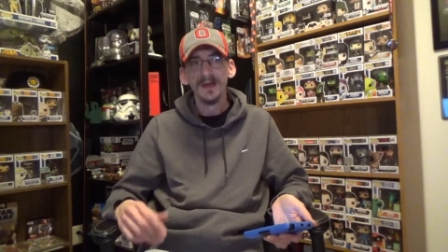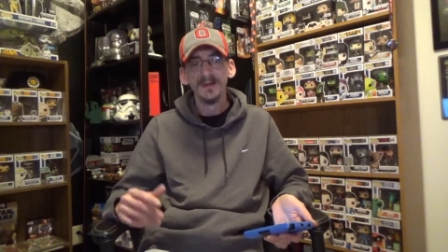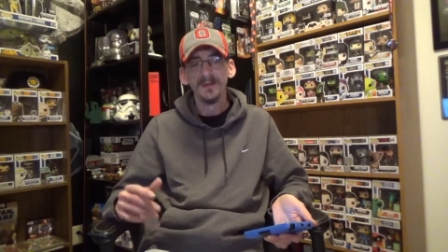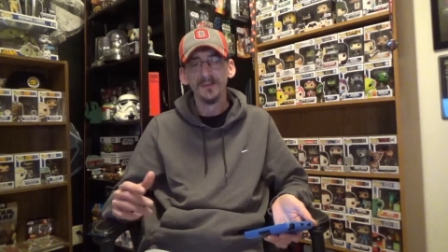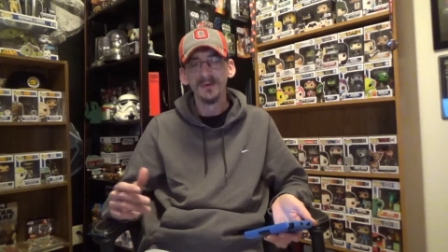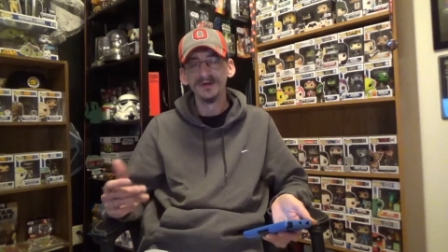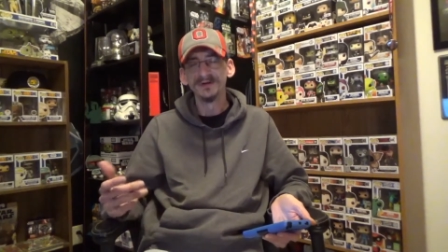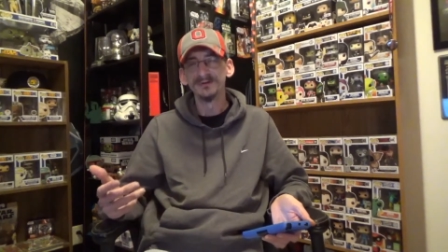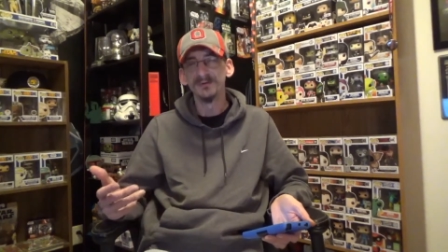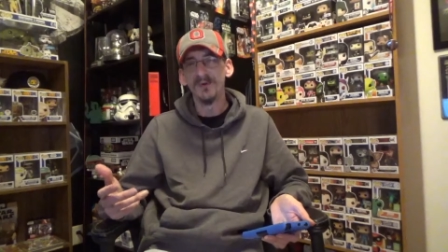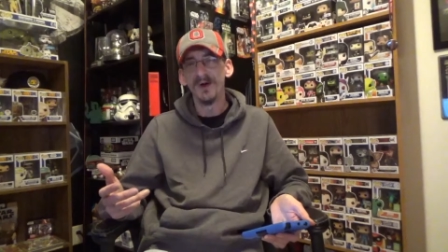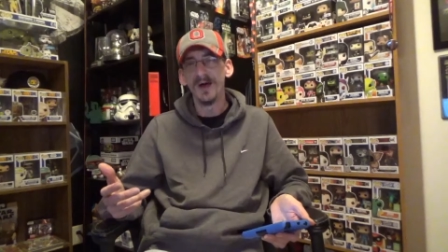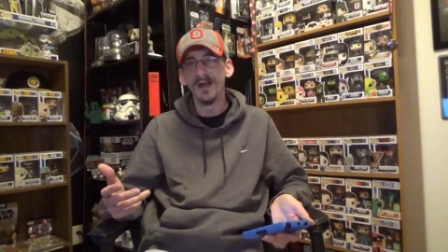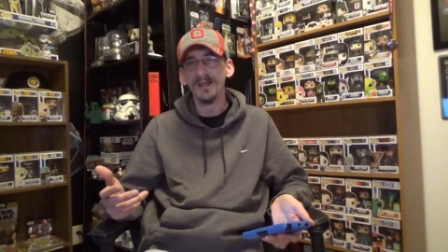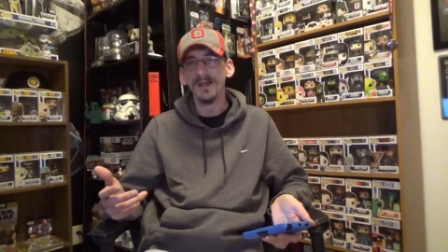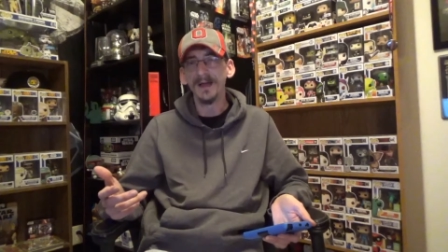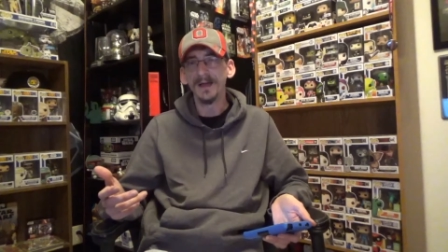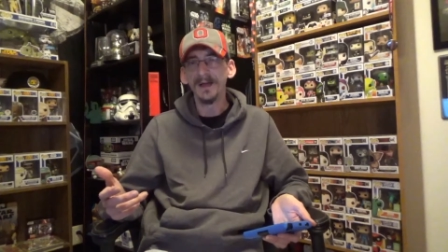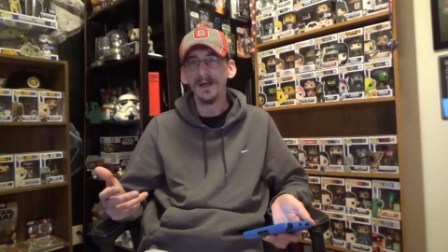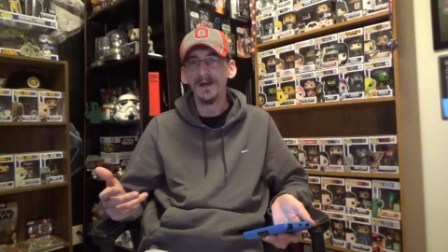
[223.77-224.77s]
The reason why I
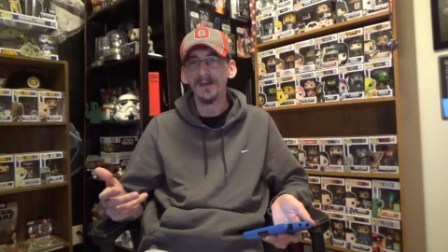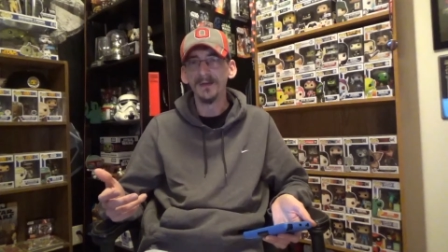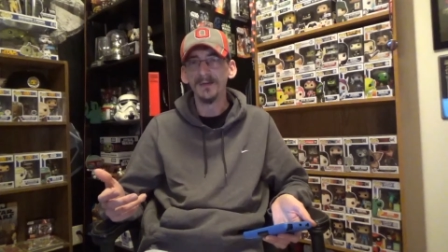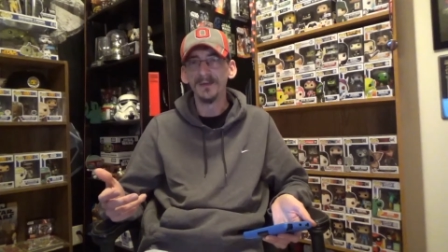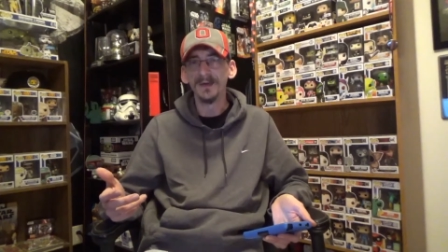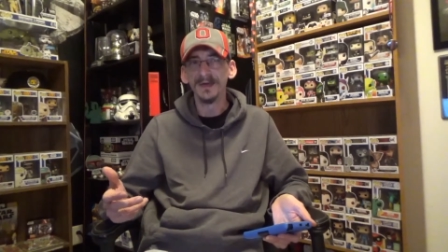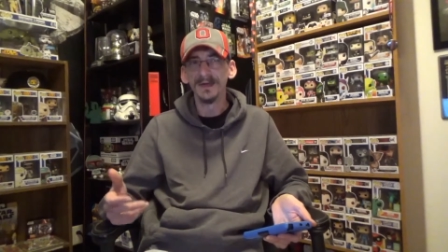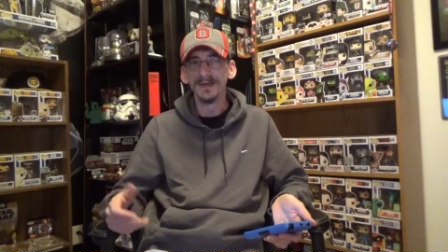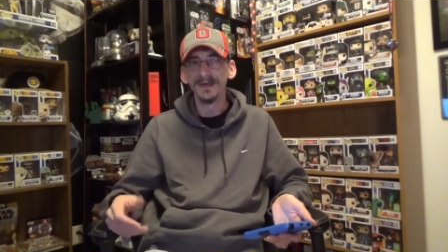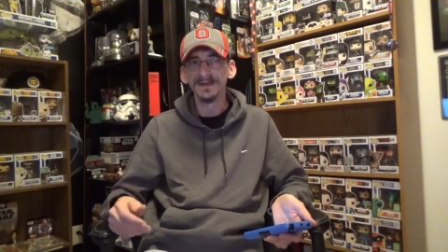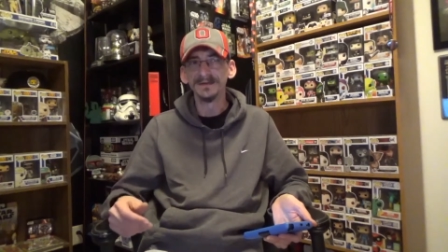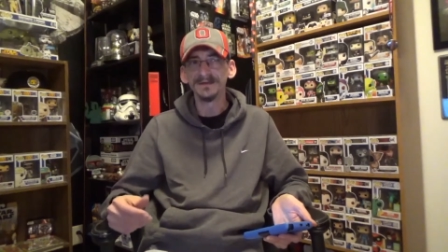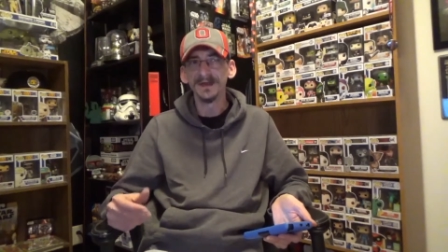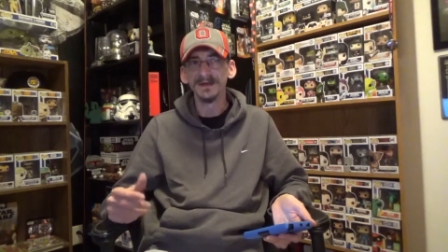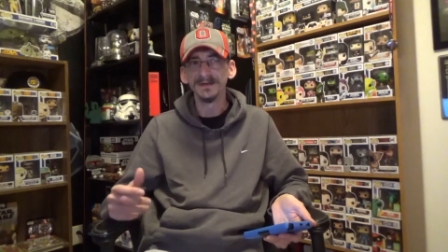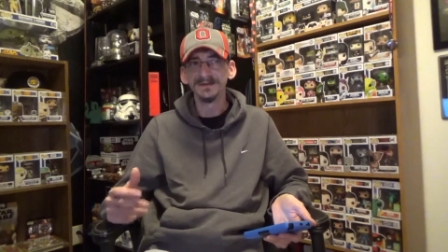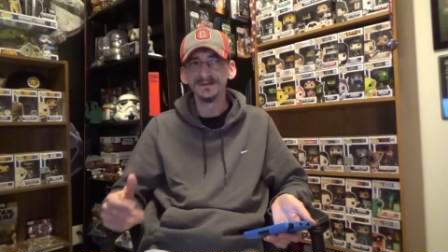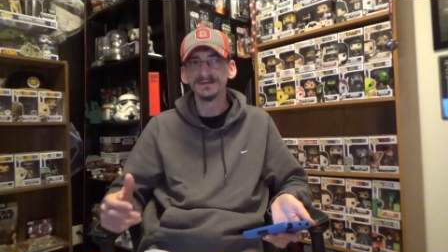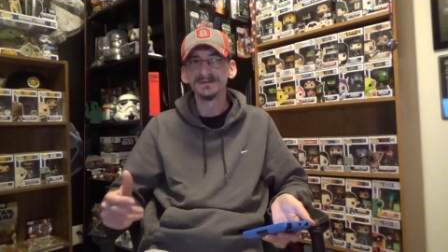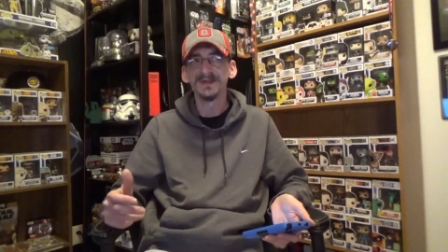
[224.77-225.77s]
like Halloween is
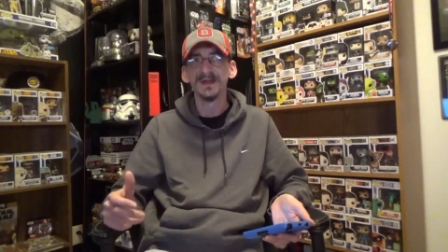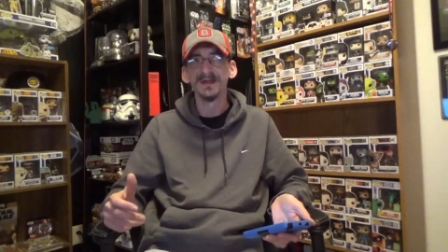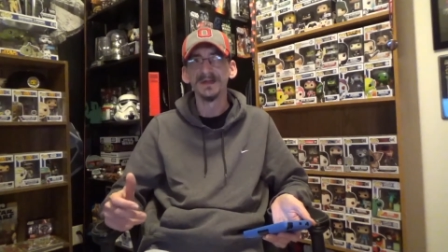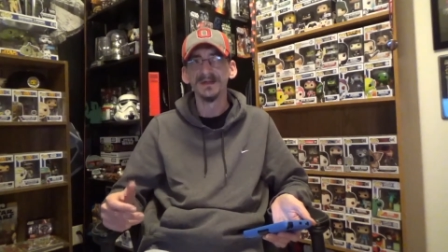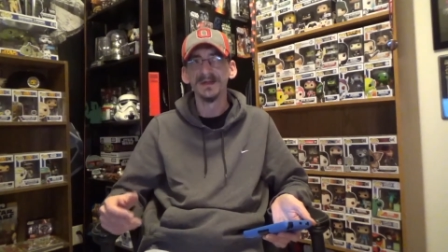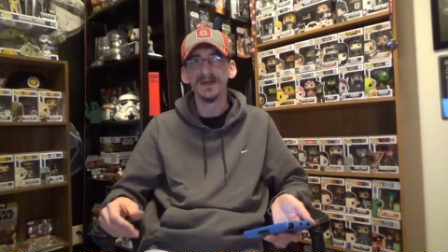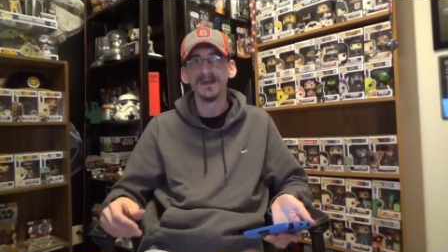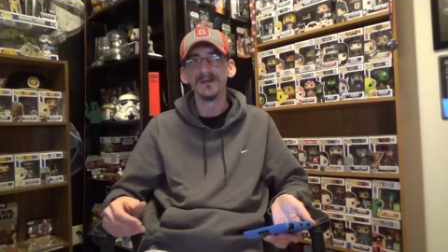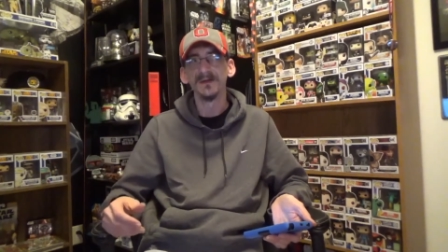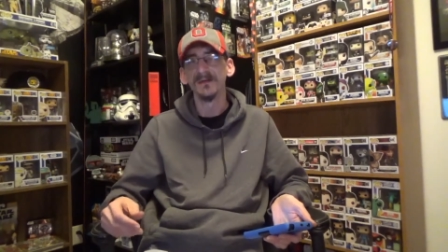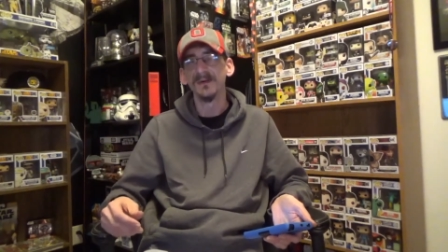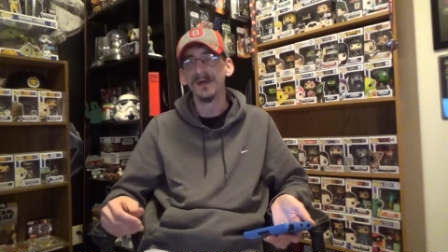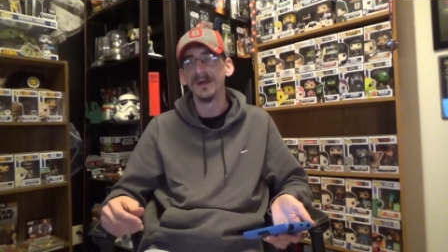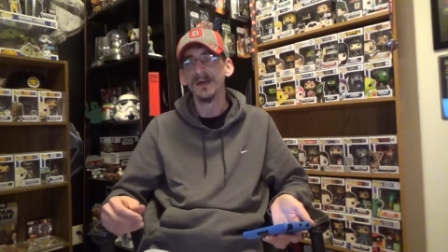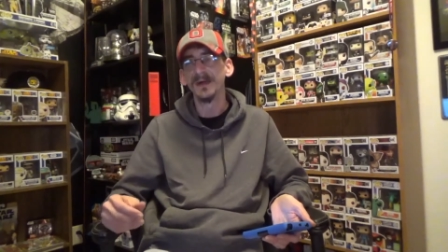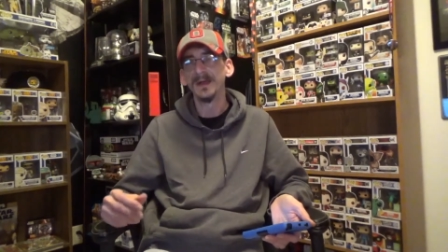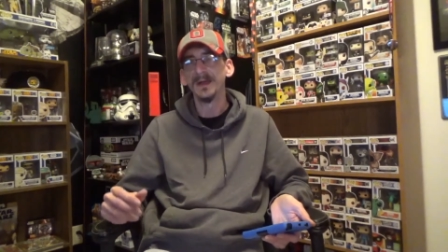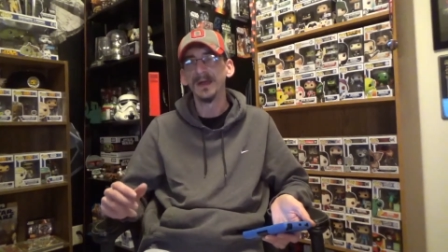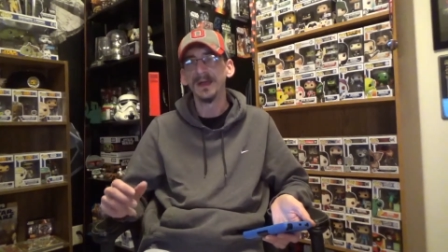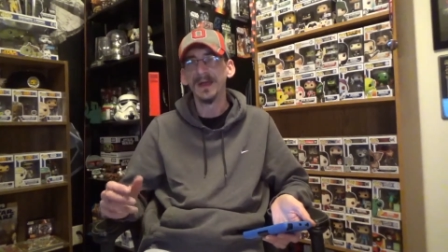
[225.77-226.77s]
I just like
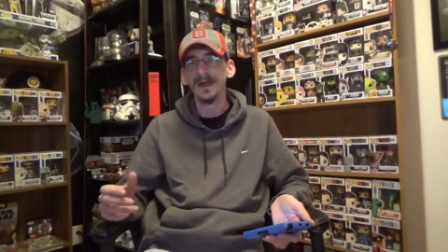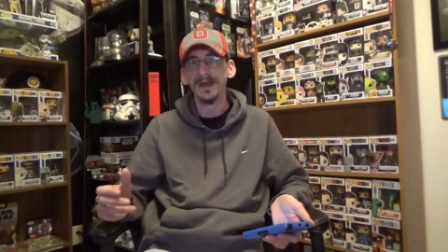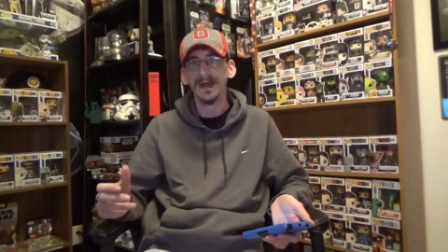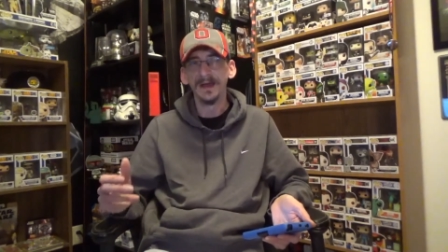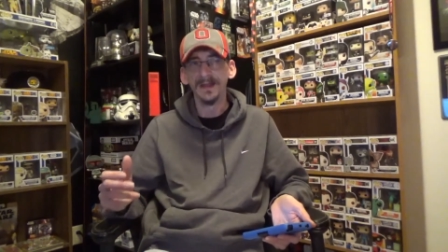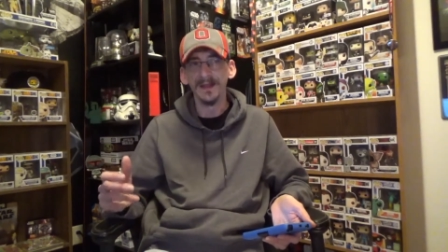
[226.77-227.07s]
decorating and I